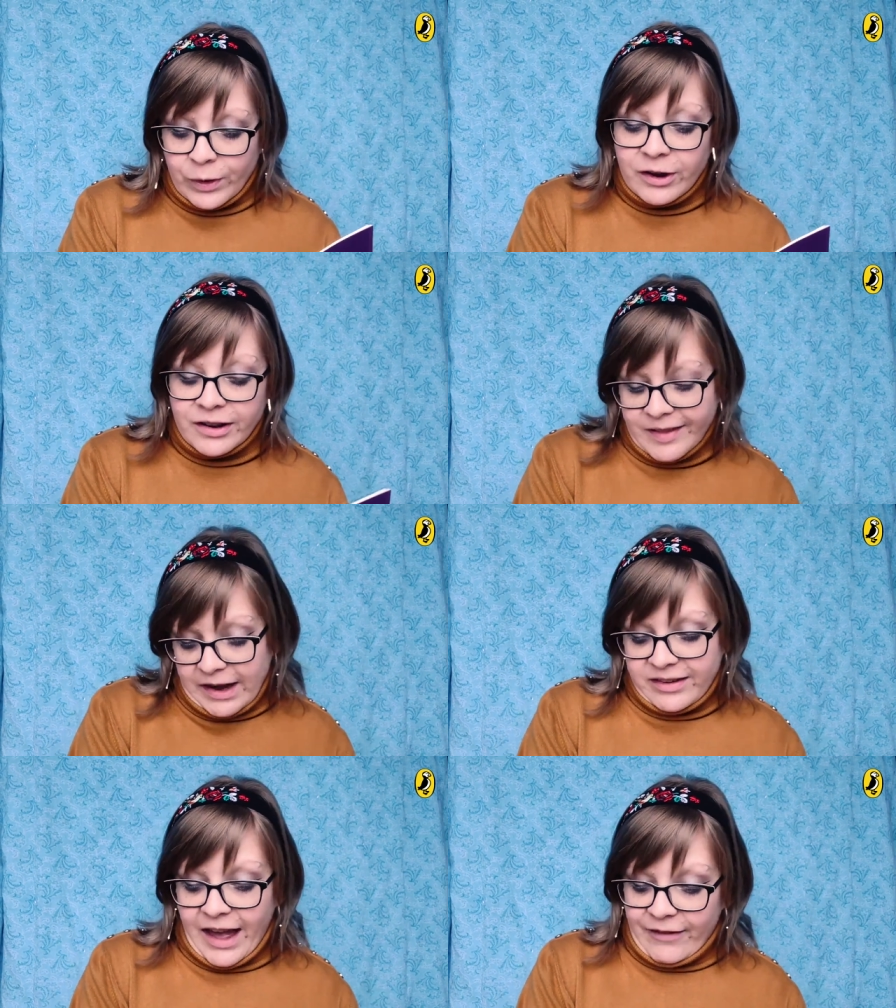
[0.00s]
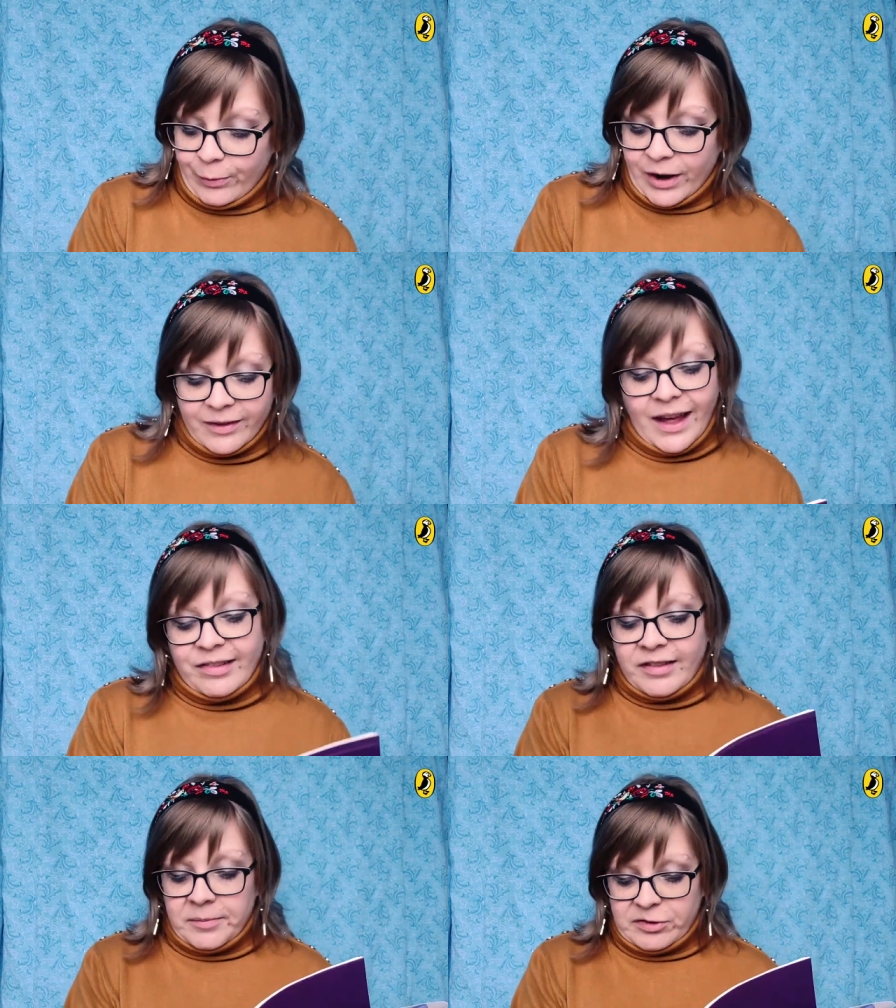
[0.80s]
We are excited to have you in our
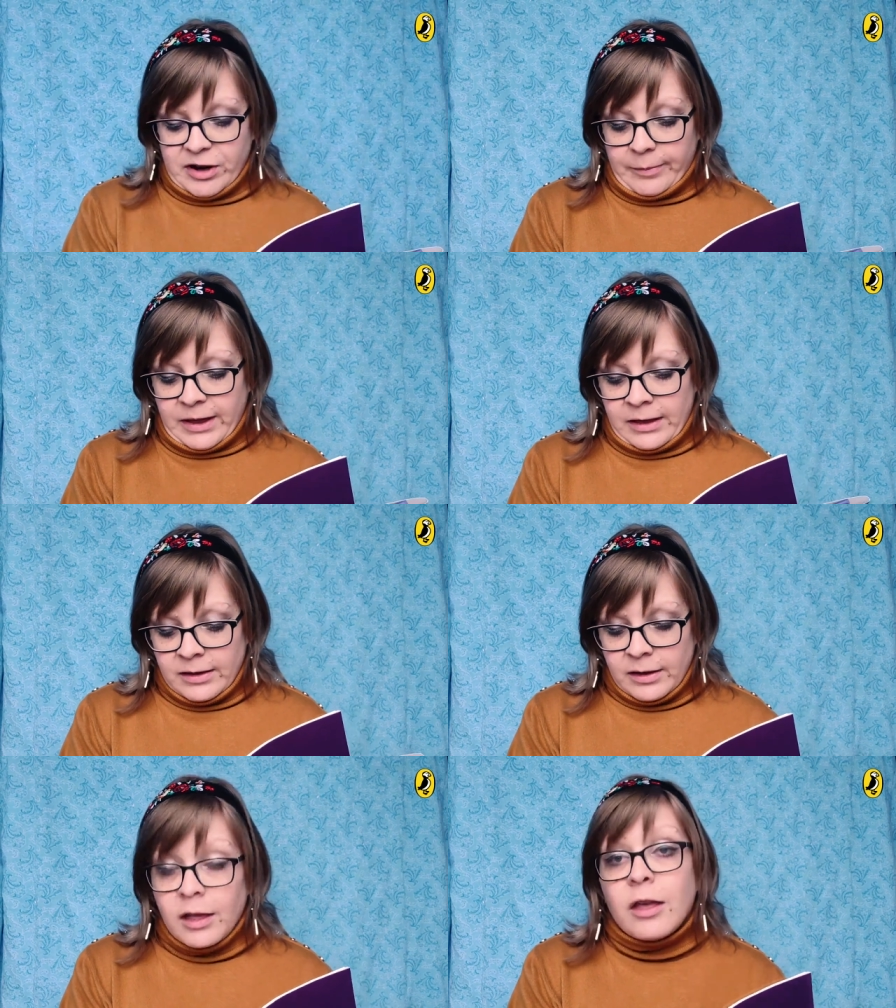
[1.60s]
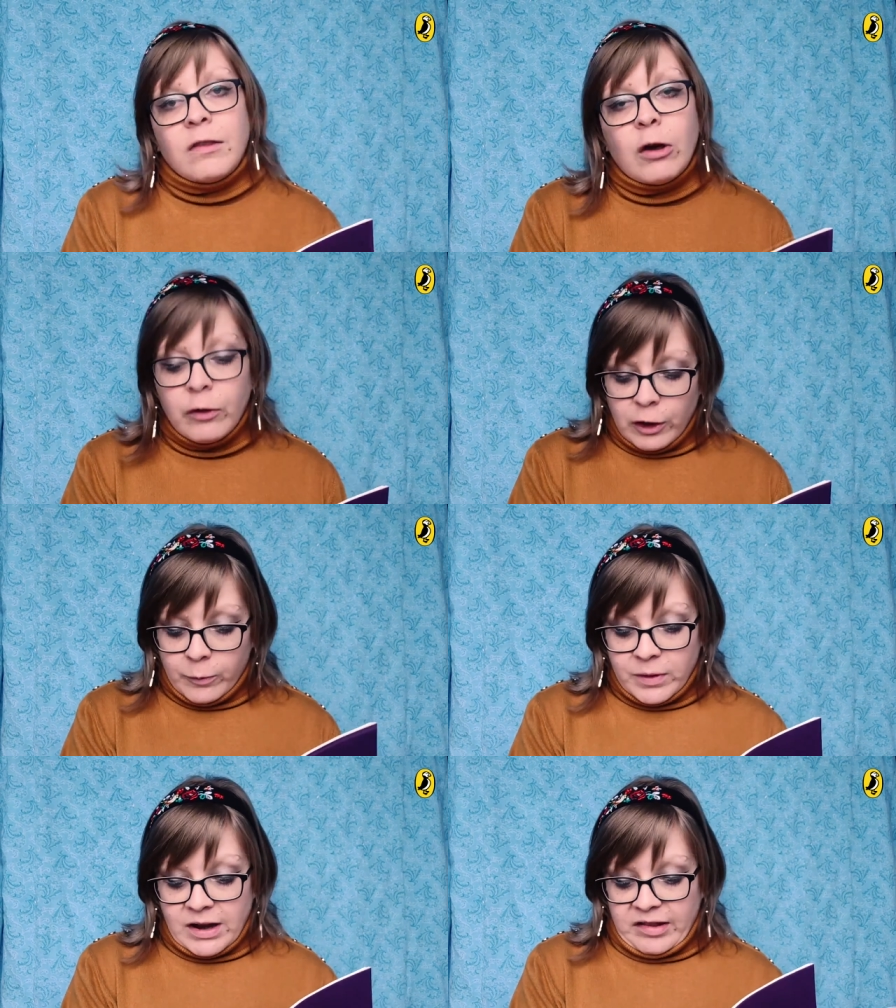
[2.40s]
class, said Miss Trepke. The only
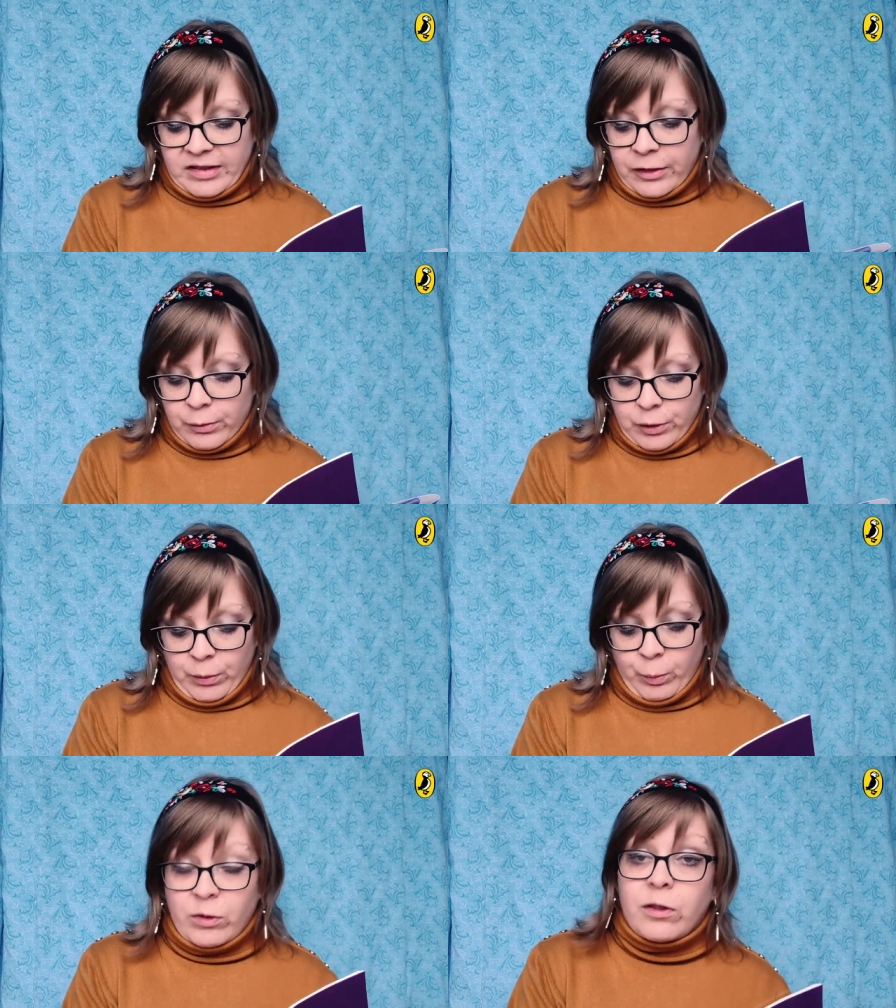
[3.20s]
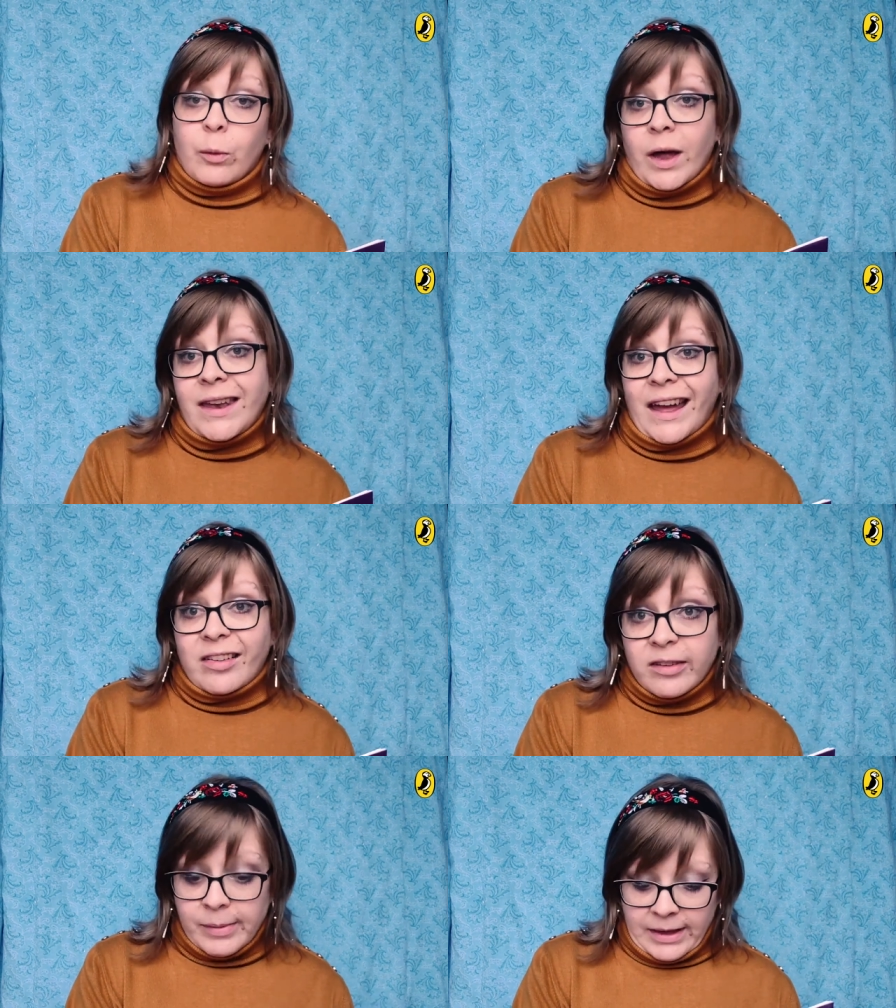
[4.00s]
open desk in the room was the one
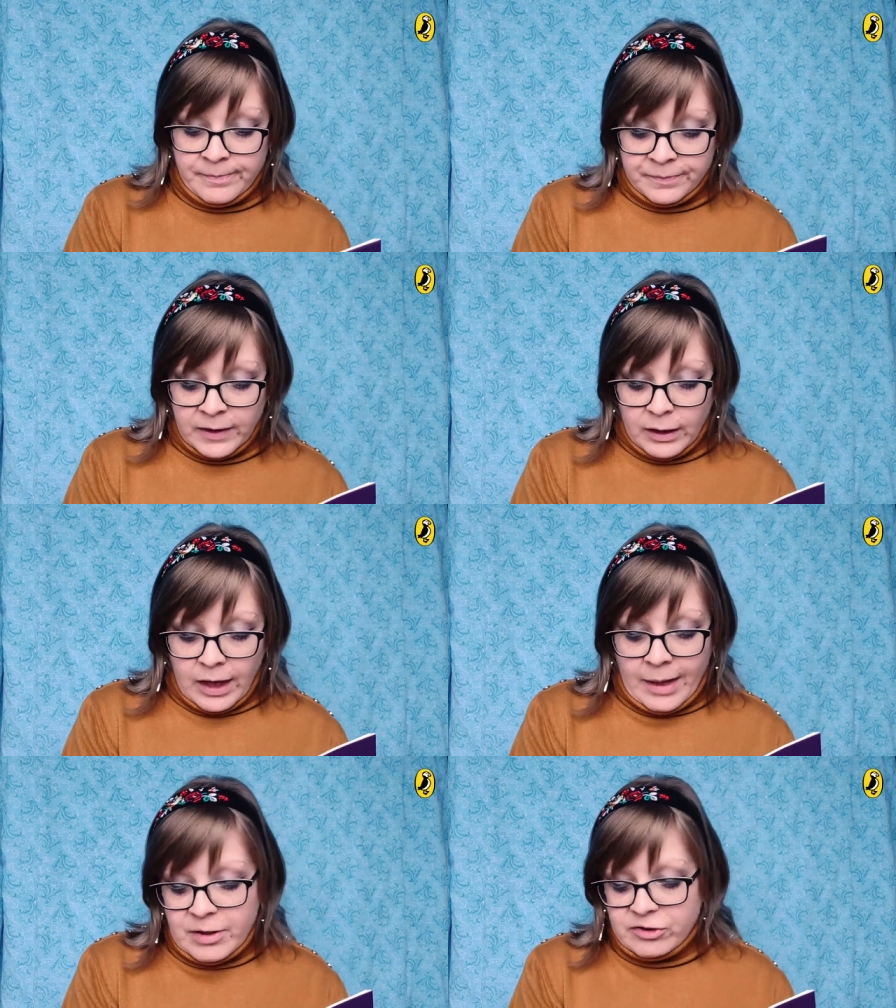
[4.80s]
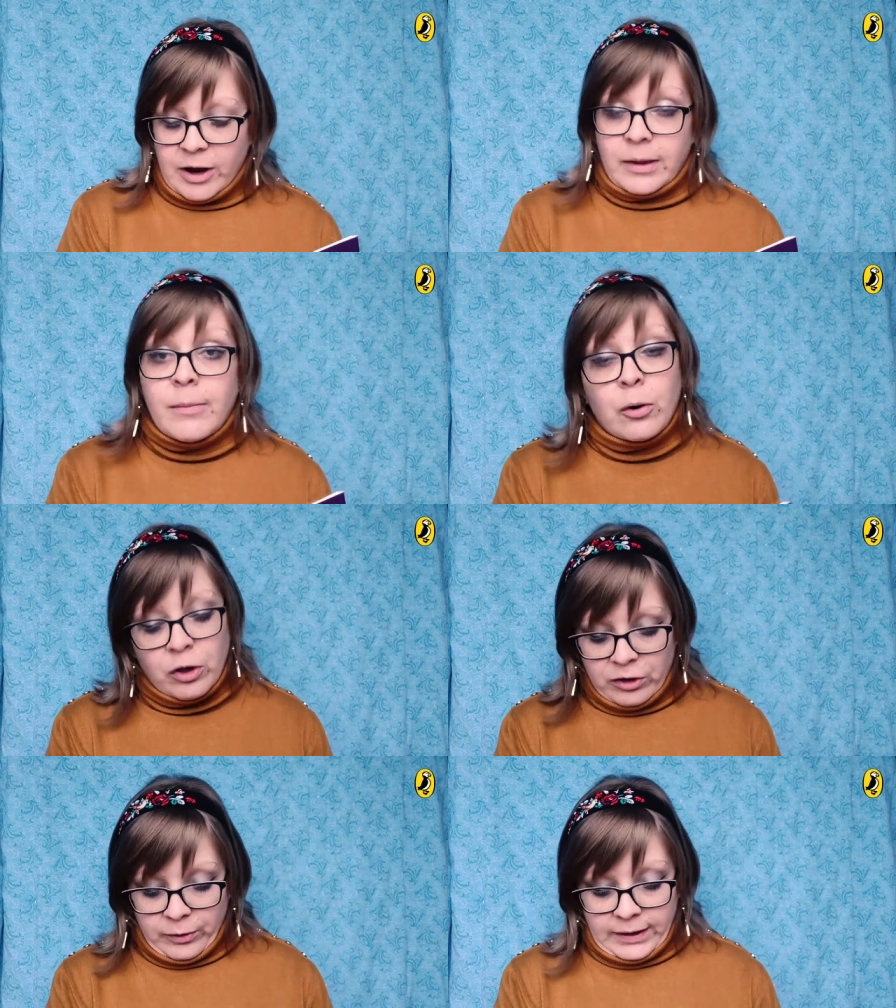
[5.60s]
next to me, and Miss Trepke
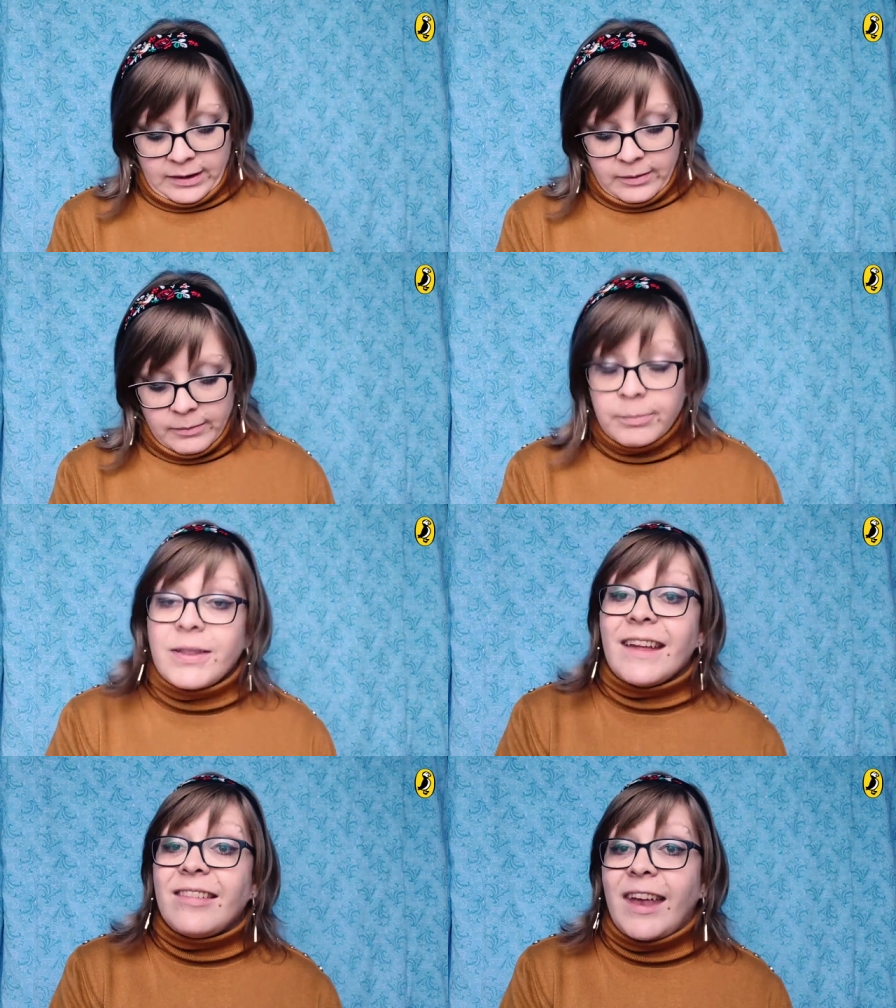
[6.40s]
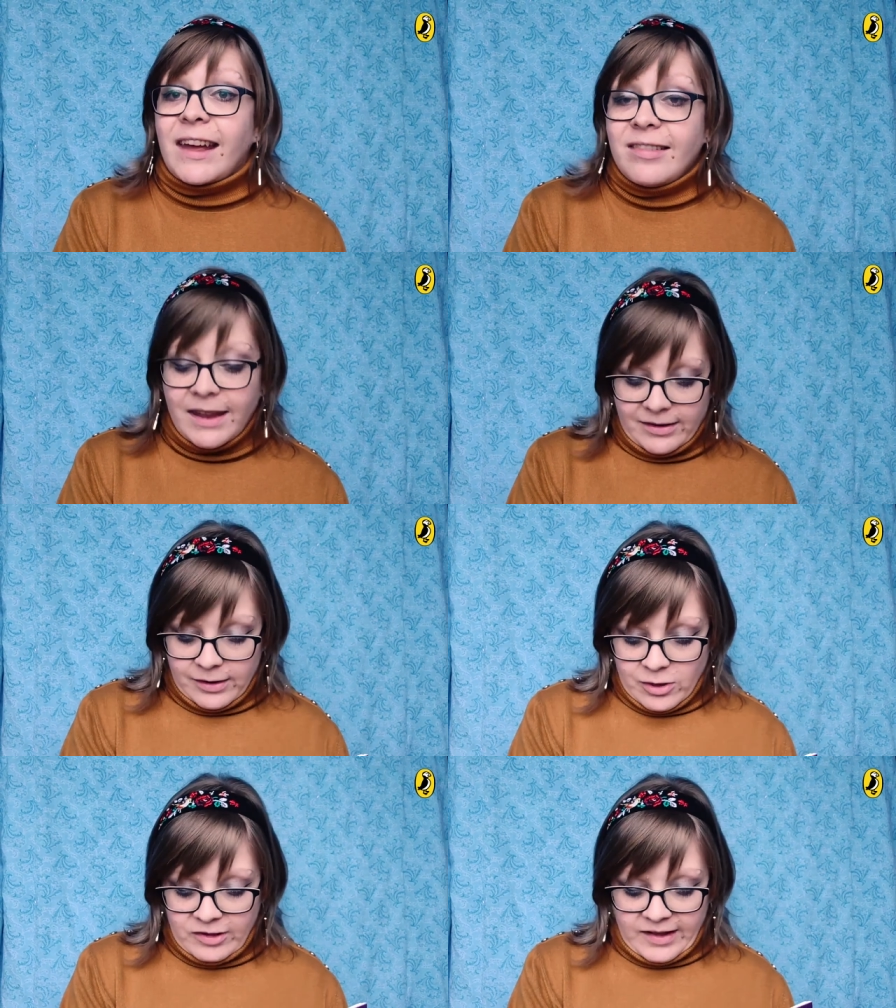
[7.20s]
motioned to it. Please take a
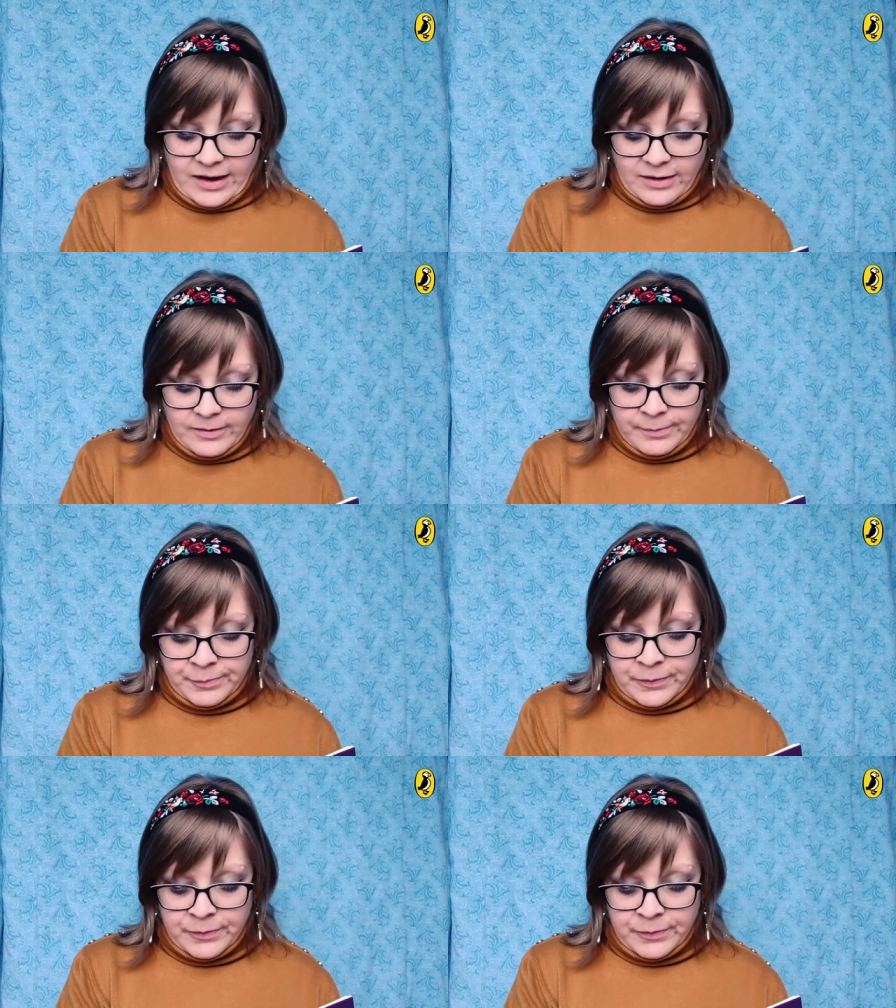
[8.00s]
seat, she said.